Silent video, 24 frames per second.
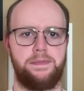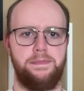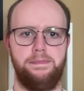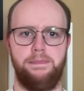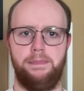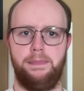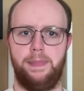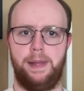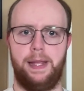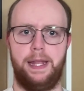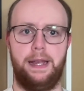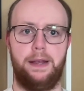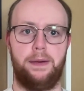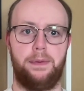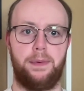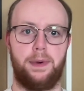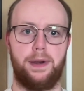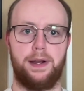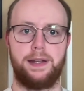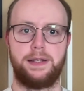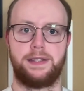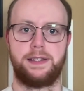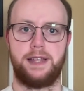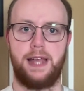meet it
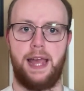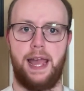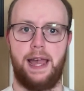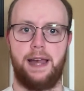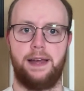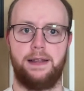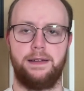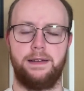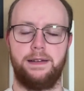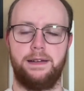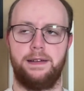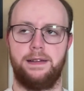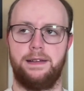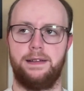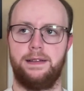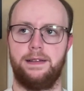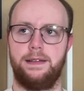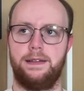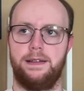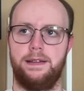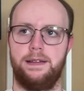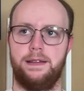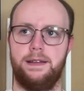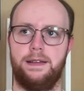where it's at
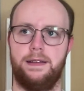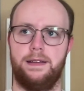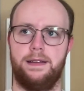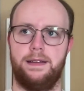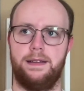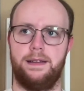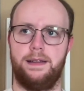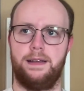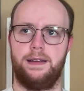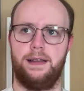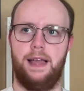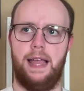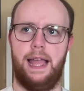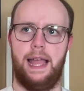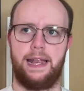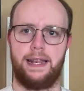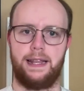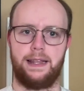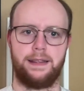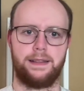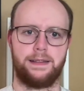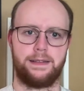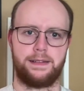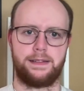
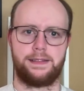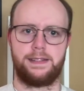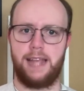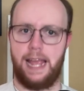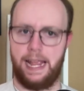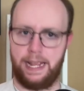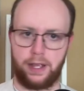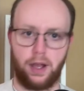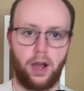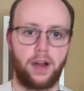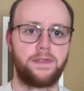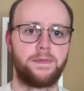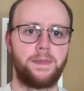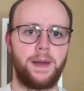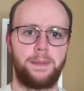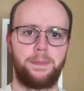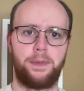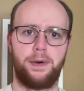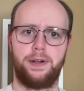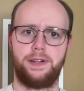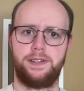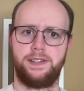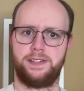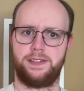and take off my
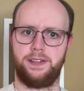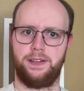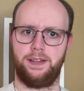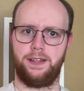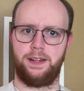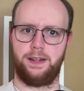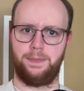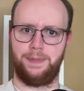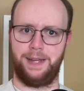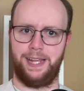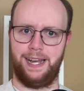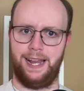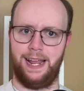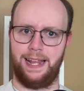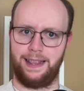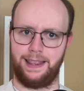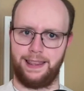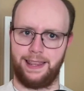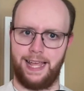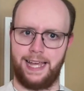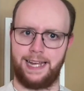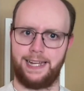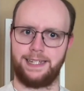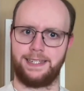burdens a little bit and
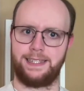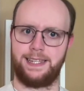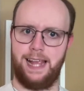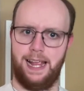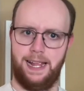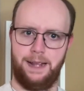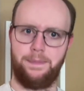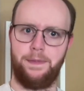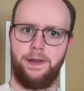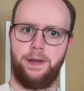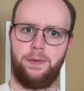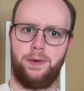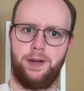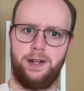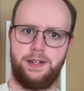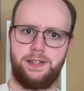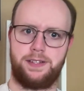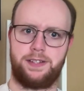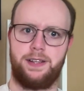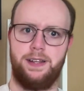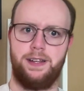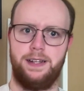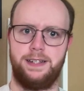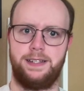let it take me where
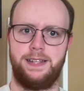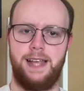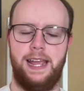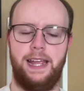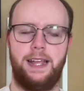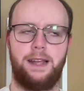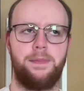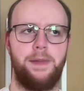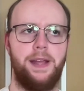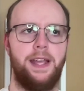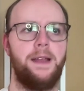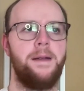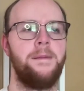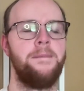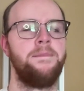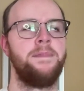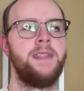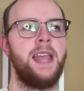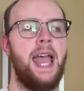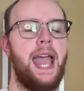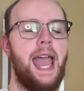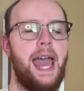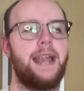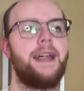it's going to take me.
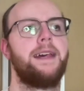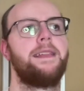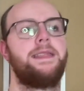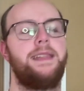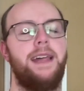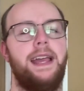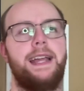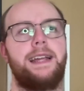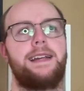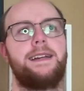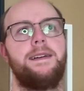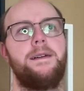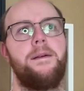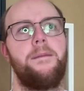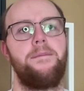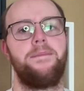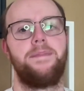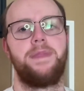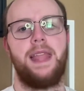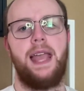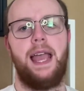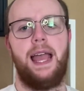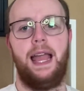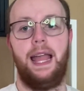And I think
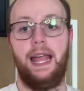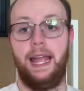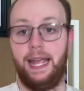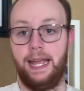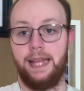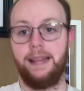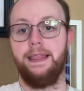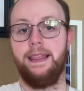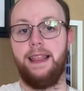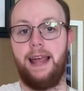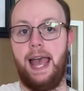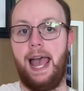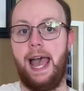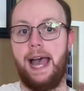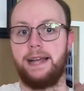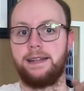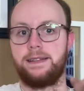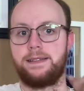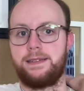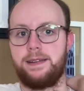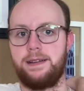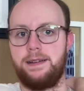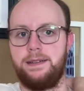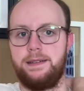in
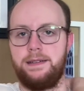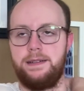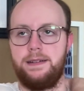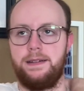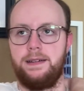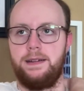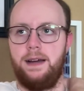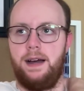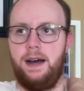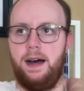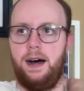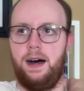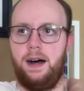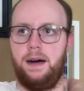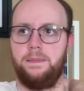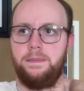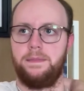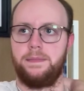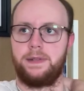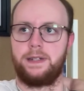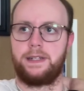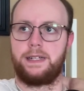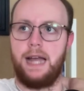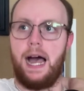that,
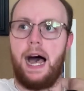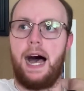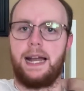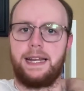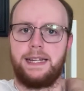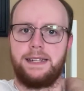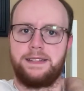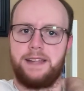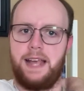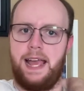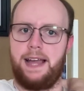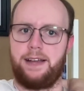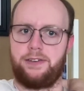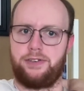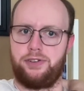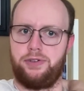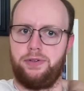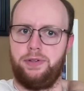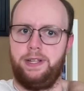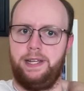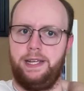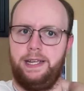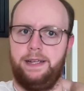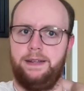God is
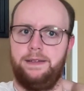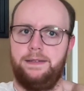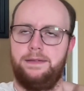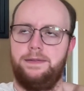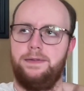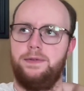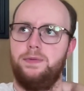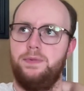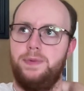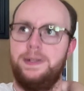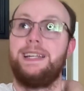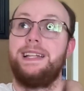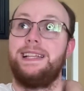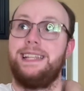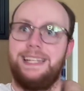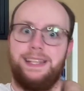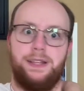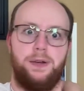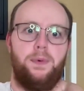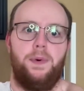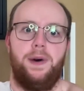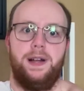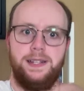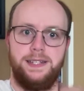actually really
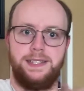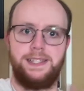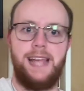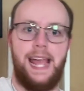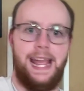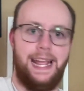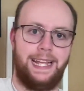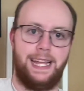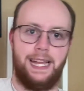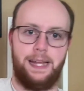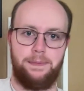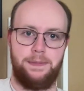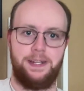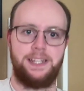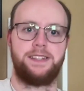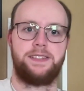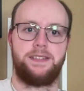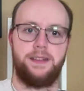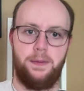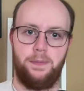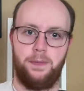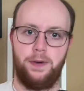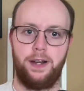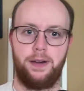the one taking me
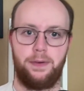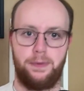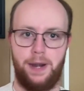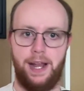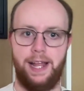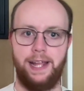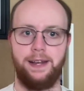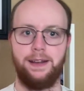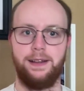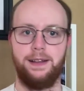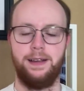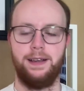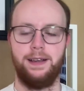somewhere, right?